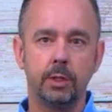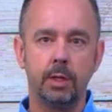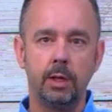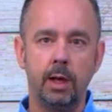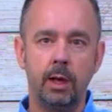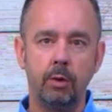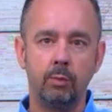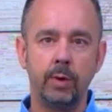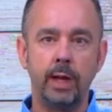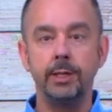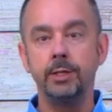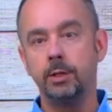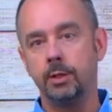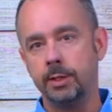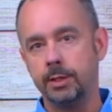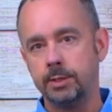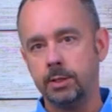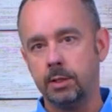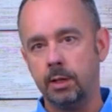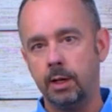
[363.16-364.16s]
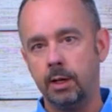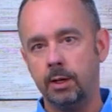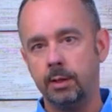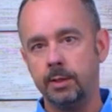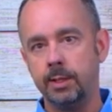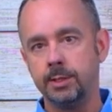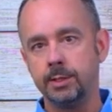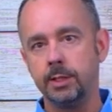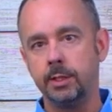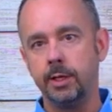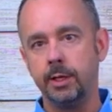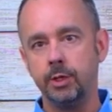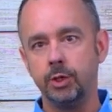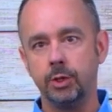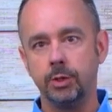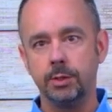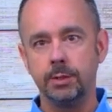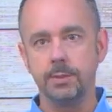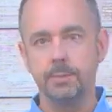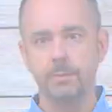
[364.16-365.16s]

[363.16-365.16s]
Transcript: uh, rental in, uh, installations.